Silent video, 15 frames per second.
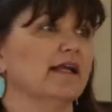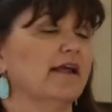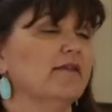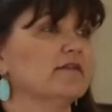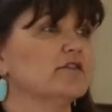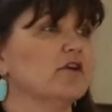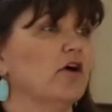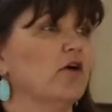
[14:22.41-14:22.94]

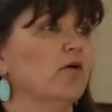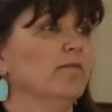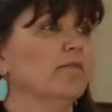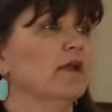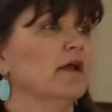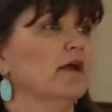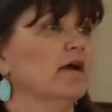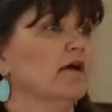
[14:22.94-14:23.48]
And so
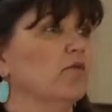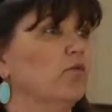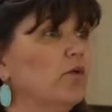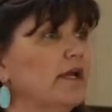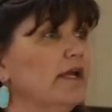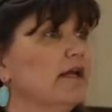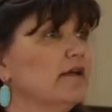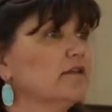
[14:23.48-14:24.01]

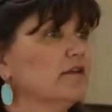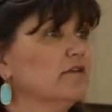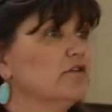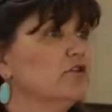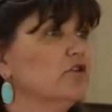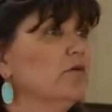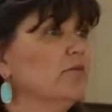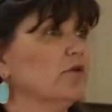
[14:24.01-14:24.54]
we as
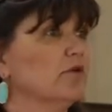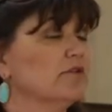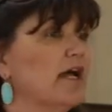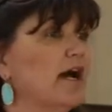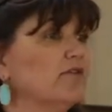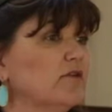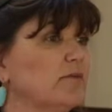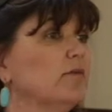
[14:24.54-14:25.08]
consumers
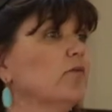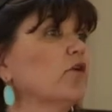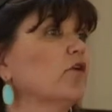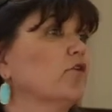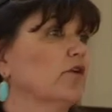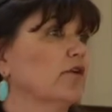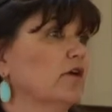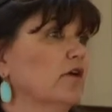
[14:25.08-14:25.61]
have to be more
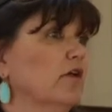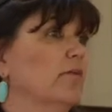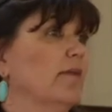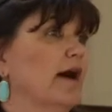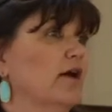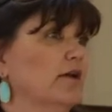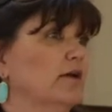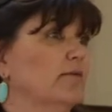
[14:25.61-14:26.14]
critical
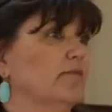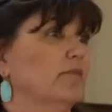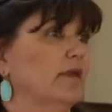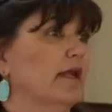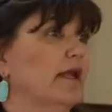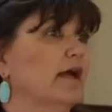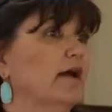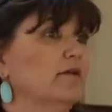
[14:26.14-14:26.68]
about it.
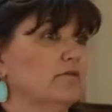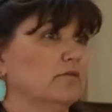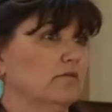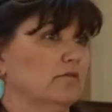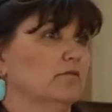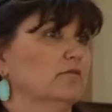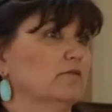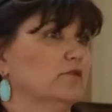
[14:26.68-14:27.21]
And
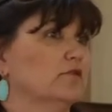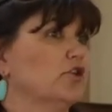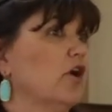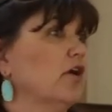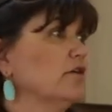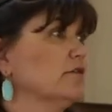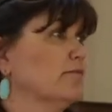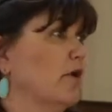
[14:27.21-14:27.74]

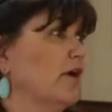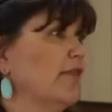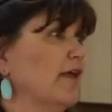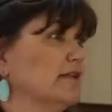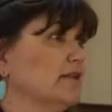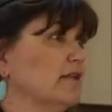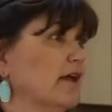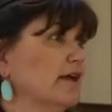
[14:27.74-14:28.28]
Charles brought
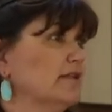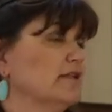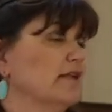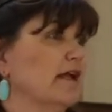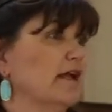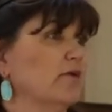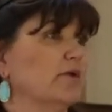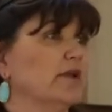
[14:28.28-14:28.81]
that to light
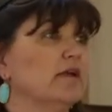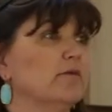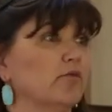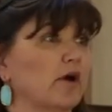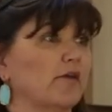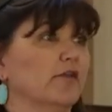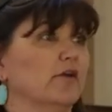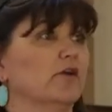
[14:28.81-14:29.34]
today when he
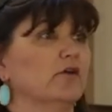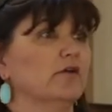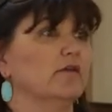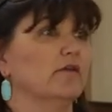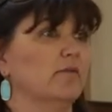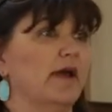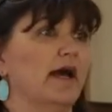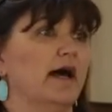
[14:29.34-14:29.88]
brought the good
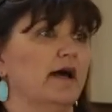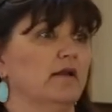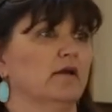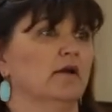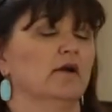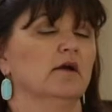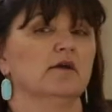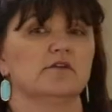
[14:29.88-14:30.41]
and the bad.
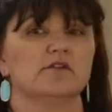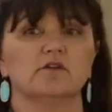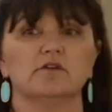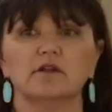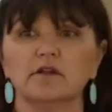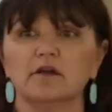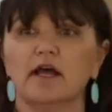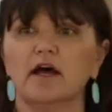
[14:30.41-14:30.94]
So
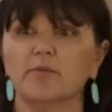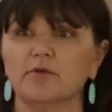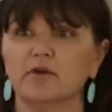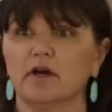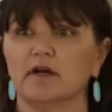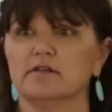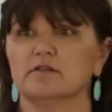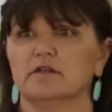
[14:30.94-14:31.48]
to help you
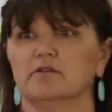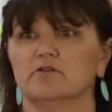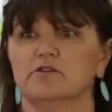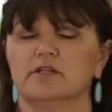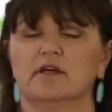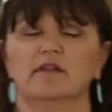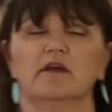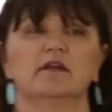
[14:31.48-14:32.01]
guys to
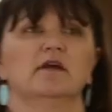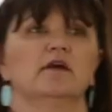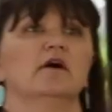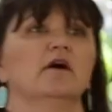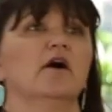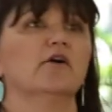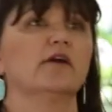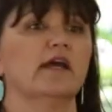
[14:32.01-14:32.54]
understand that.
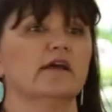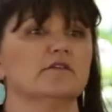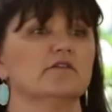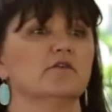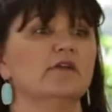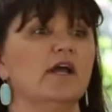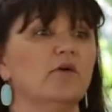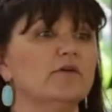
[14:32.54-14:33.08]
Okay,
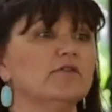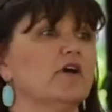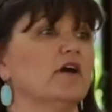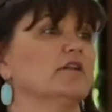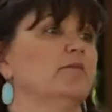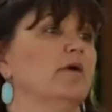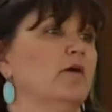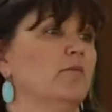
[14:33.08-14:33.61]
so now we
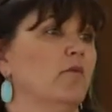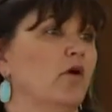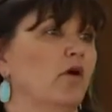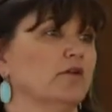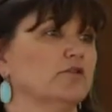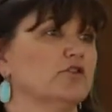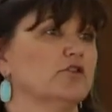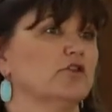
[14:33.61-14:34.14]
talked about
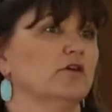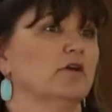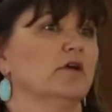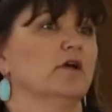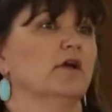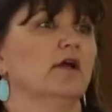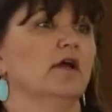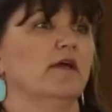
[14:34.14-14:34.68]
mulch,
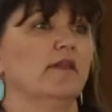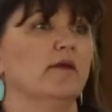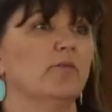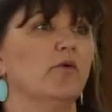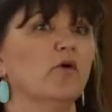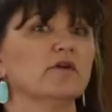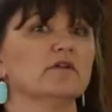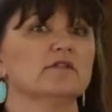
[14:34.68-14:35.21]
the
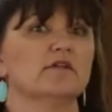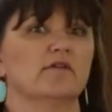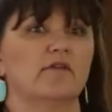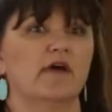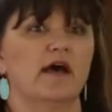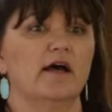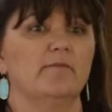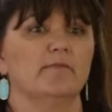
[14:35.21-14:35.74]
importance of
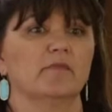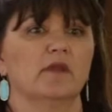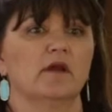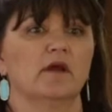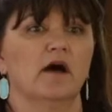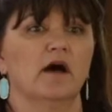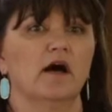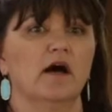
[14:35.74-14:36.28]
that.
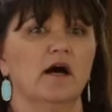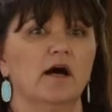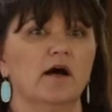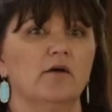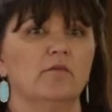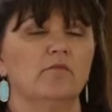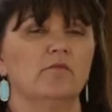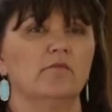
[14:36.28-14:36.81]

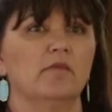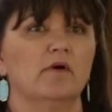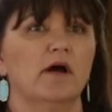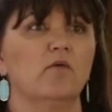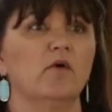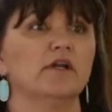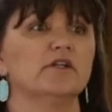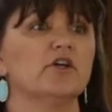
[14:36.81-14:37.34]
Um,
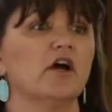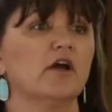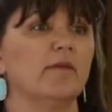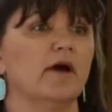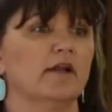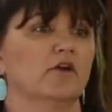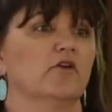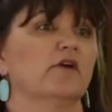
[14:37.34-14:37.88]
I want to talk
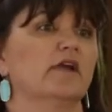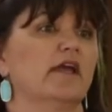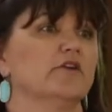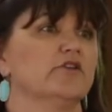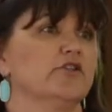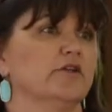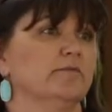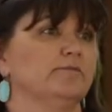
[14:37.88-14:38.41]
about
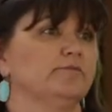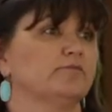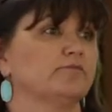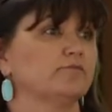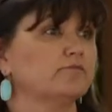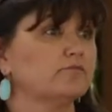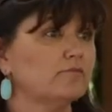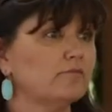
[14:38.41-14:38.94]
irrigation.
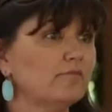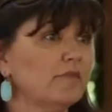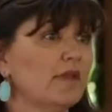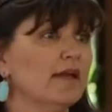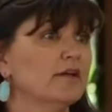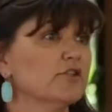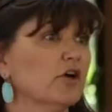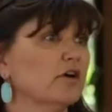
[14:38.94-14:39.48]

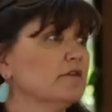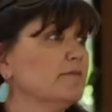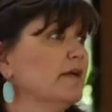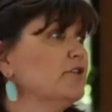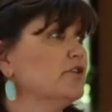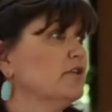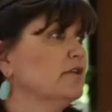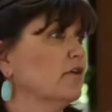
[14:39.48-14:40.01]
And Charles
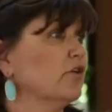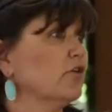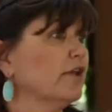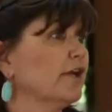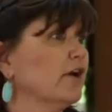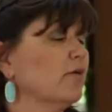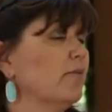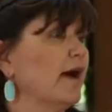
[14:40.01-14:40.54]
mentioned
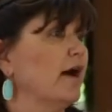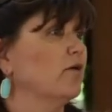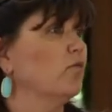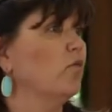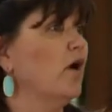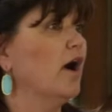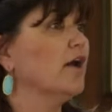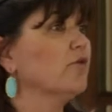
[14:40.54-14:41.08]
earlier about
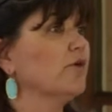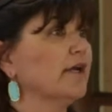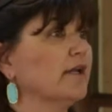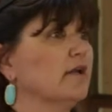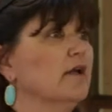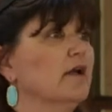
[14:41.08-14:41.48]
watering.